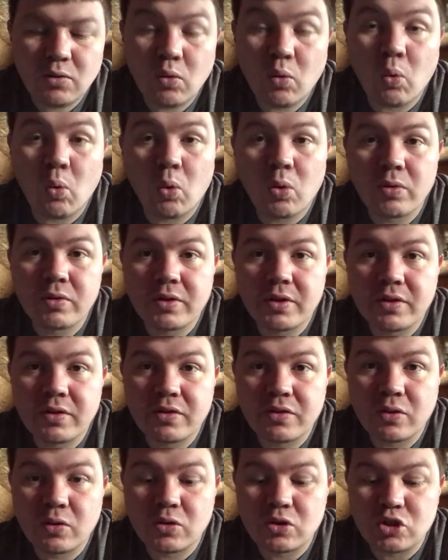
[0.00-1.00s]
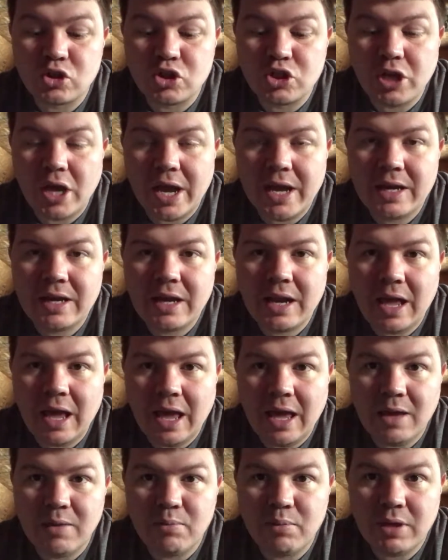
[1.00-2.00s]
or the 3rd gen
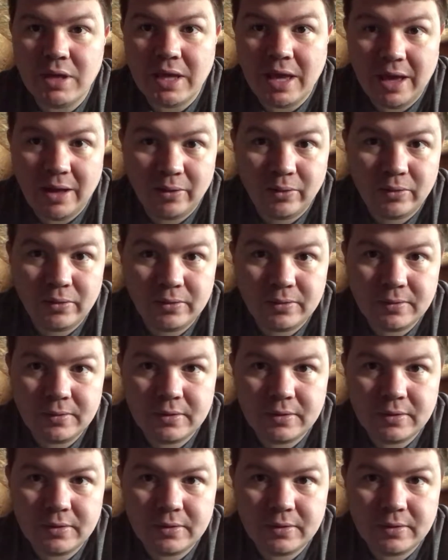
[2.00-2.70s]
APL.